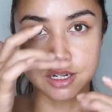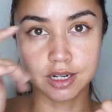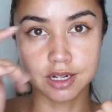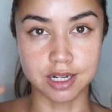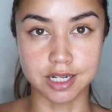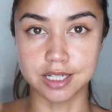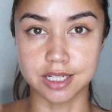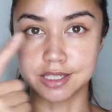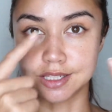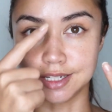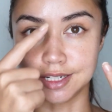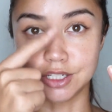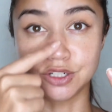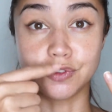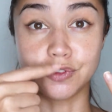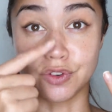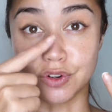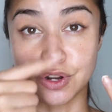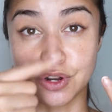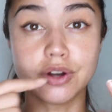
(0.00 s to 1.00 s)
Like center
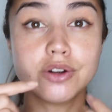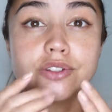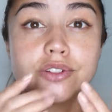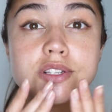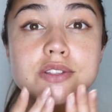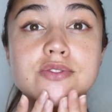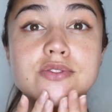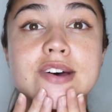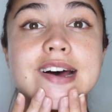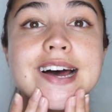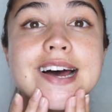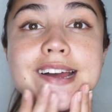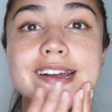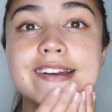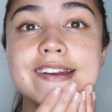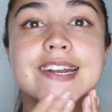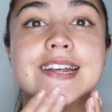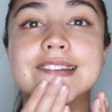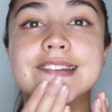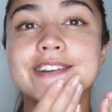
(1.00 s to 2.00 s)
of your nose is
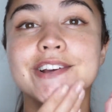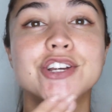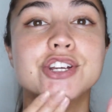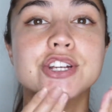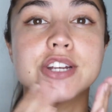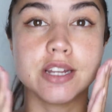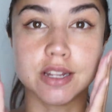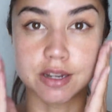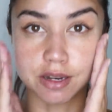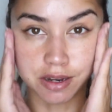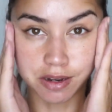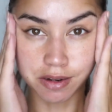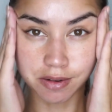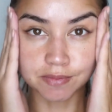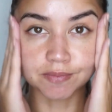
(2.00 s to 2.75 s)
fine, and your chin.